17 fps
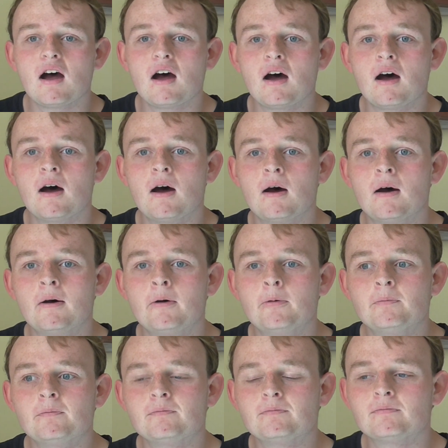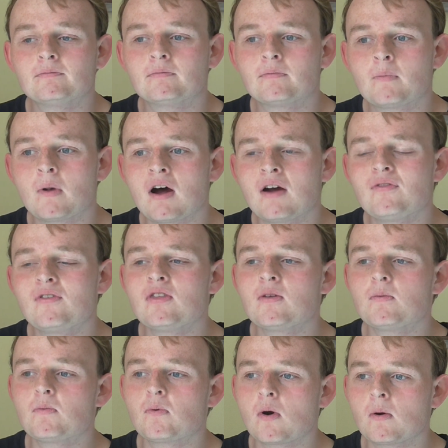But I think
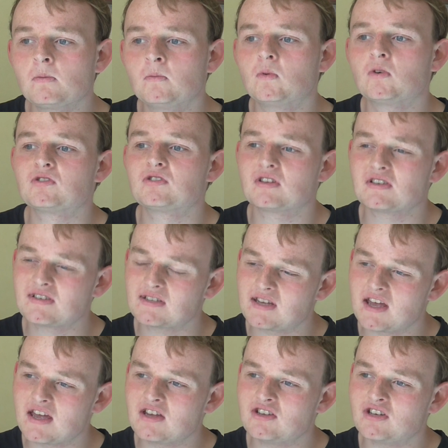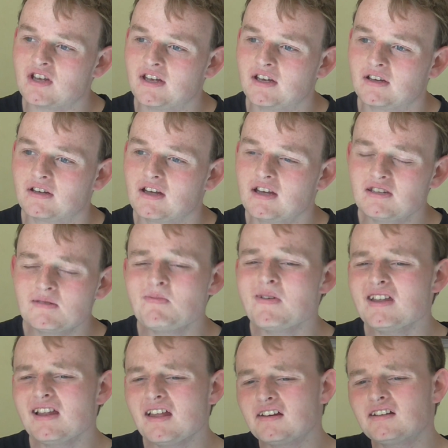the problem was the staging. It's
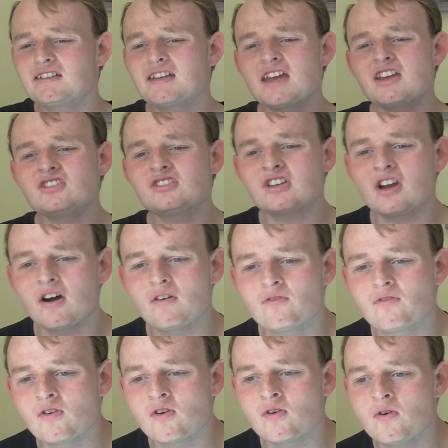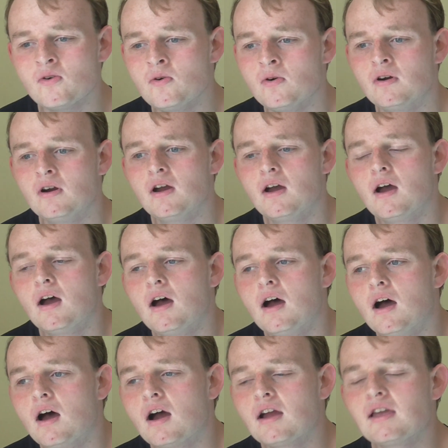been like deja vu.
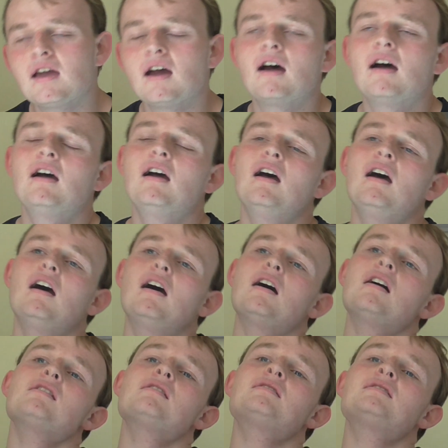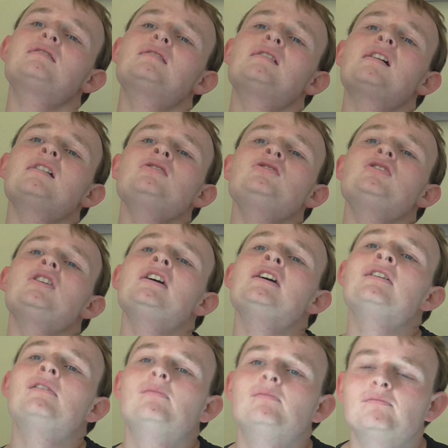Yeah, the
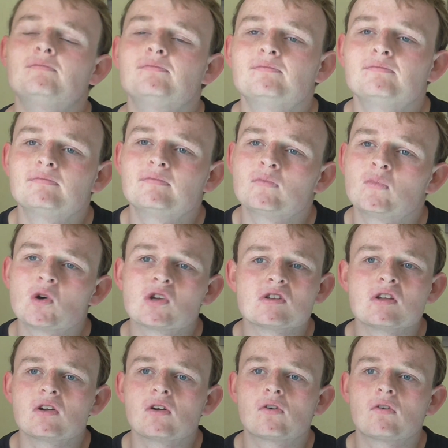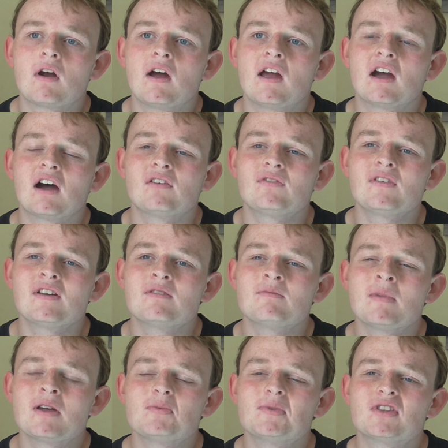staging wasn't great. I
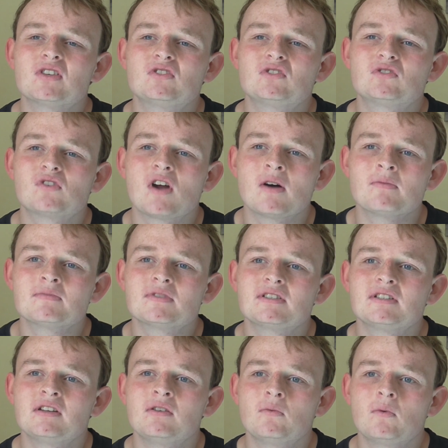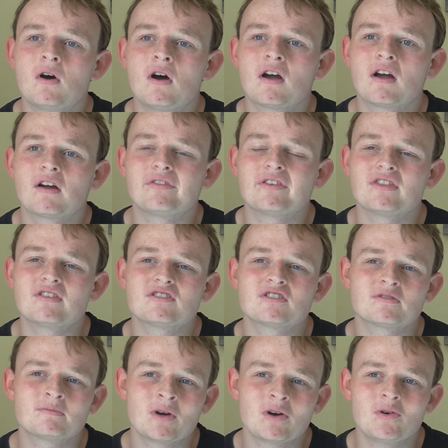think maybe the drums didn't work. I think the
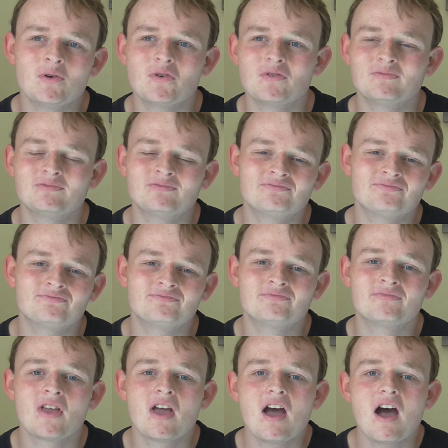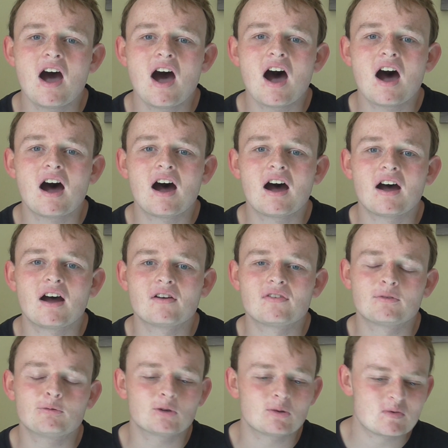smoke. I
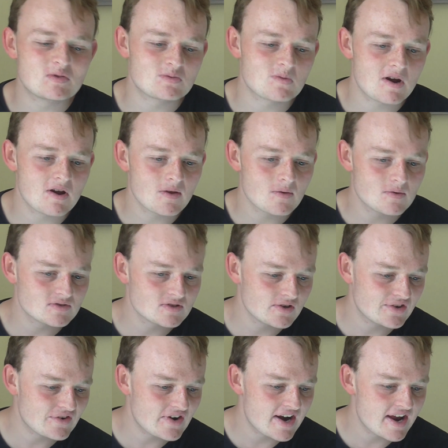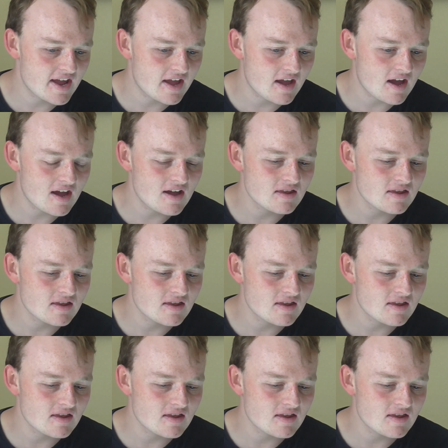think what he was wearing wasn't great.